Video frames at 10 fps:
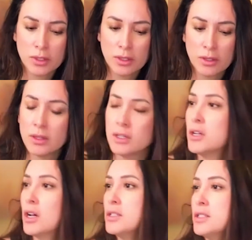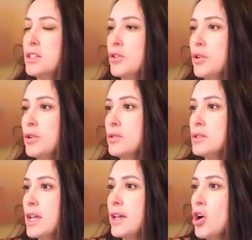the non-steroidals,
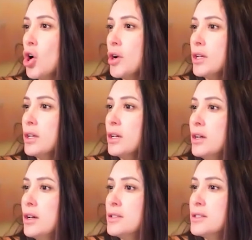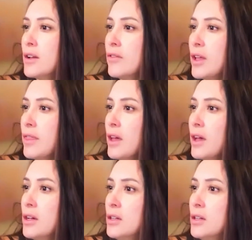like arnica, stuff like that?